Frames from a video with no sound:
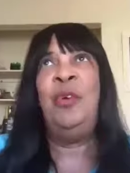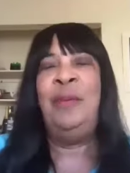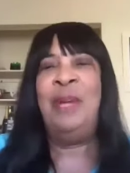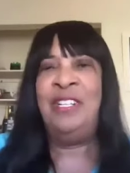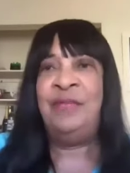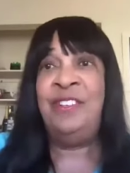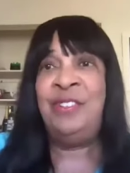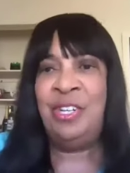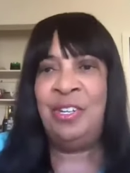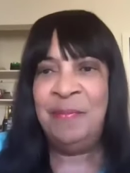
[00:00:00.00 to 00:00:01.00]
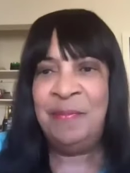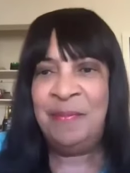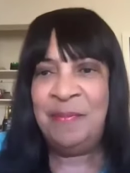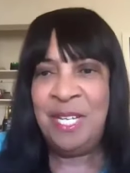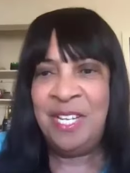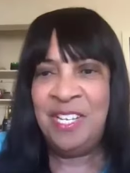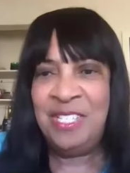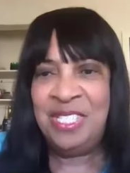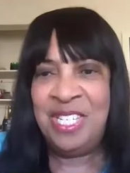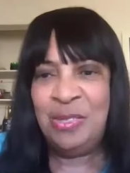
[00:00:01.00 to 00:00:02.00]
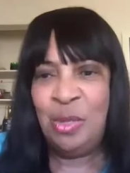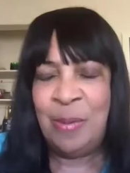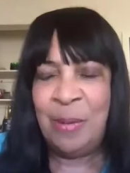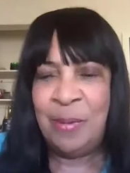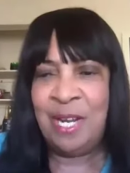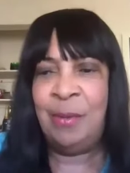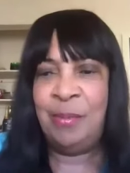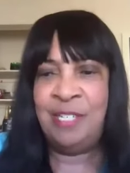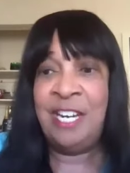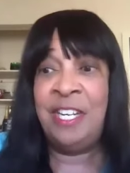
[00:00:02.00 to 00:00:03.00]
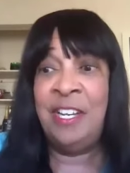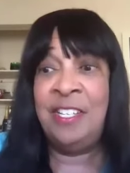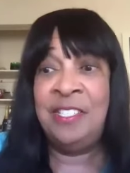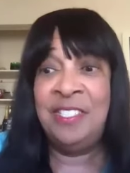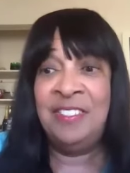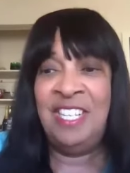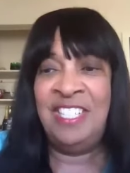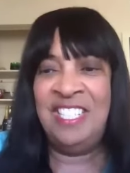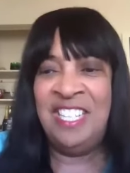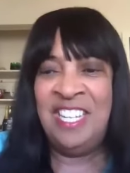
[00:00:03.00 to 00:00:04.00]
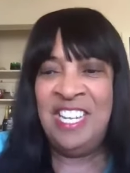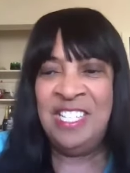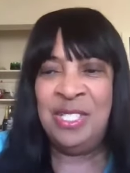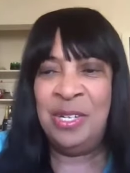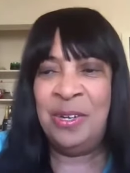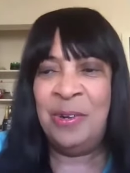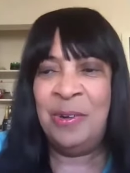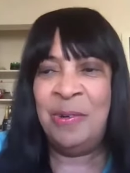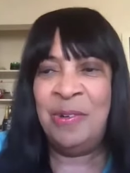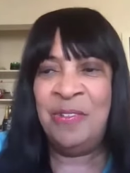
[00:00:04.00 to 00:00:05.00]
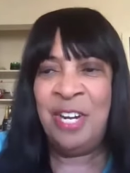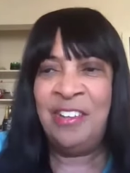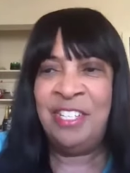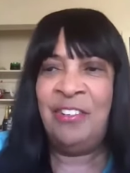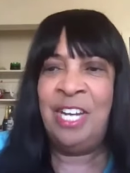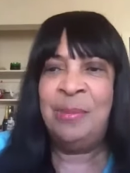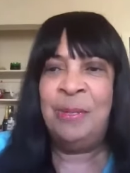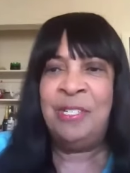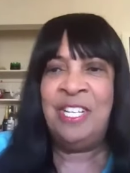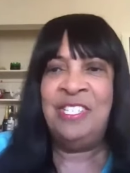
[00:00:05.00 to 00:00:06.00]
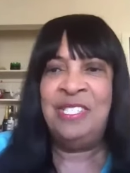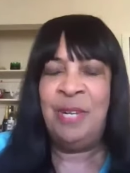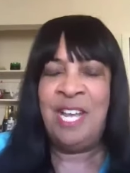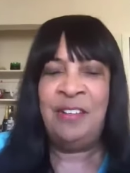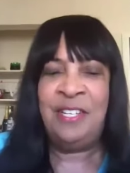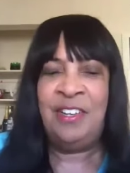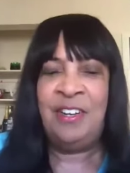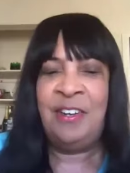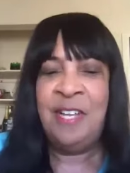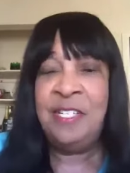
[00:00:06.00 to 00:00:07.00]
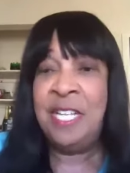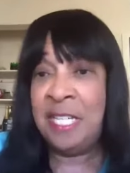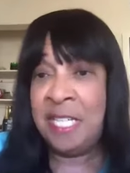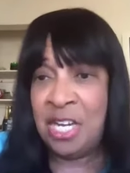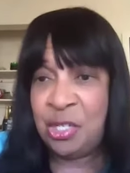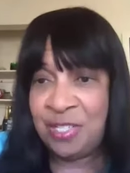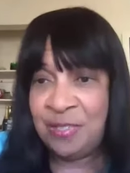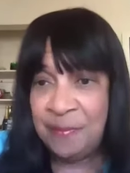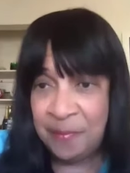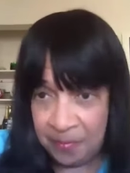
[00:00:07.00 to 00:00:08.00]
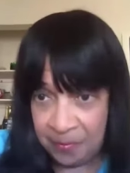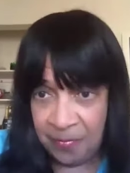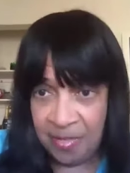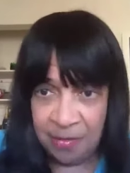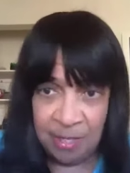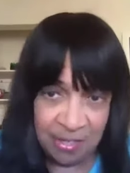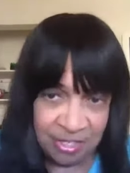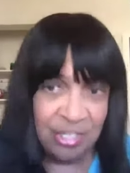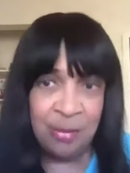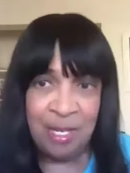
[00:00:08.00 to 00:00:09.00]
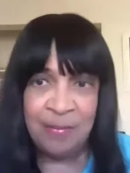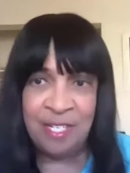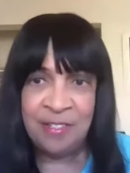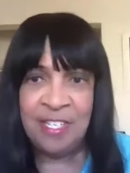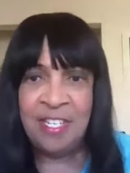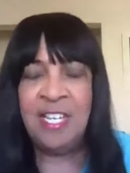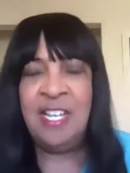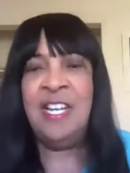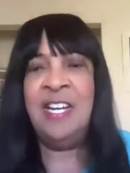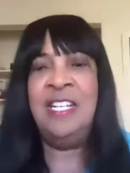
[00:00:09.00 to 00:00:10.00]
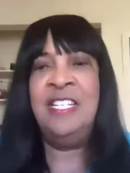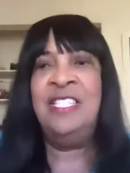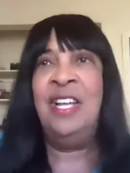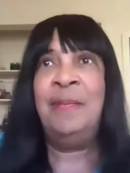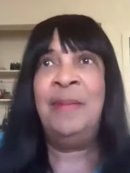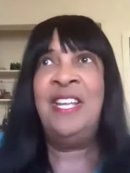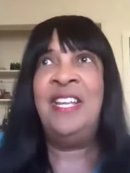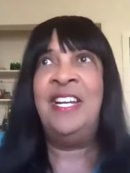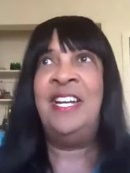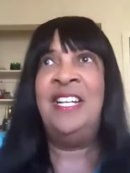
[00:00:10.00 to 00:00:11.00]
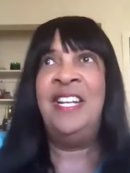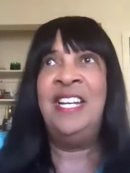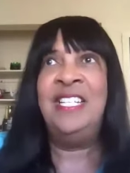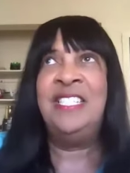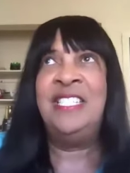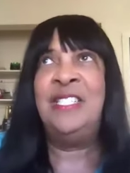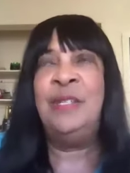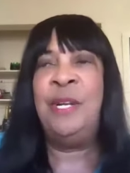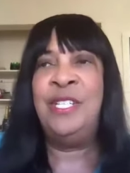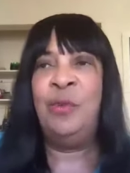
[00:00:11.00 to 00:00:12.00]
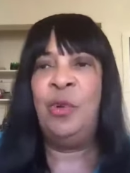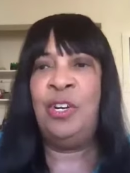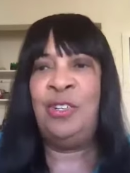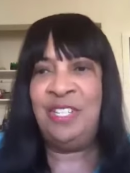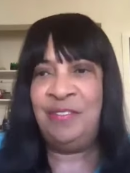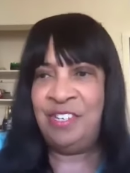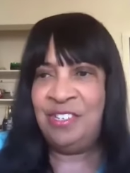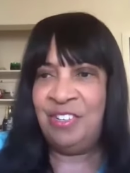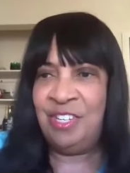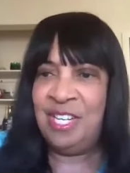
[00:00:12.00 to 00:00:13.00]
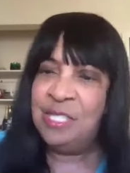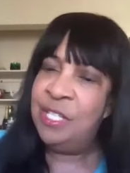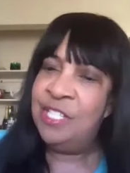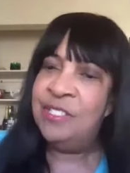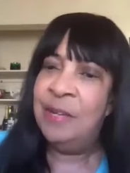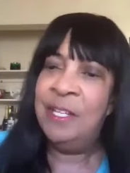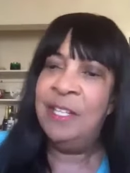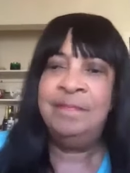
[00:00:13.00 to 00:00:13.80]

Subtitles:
about the future because these are the people that were protecting us. So without their expertise, without their dedication, without their commitment, it's going to be not too pleasant world in the future unless we do something.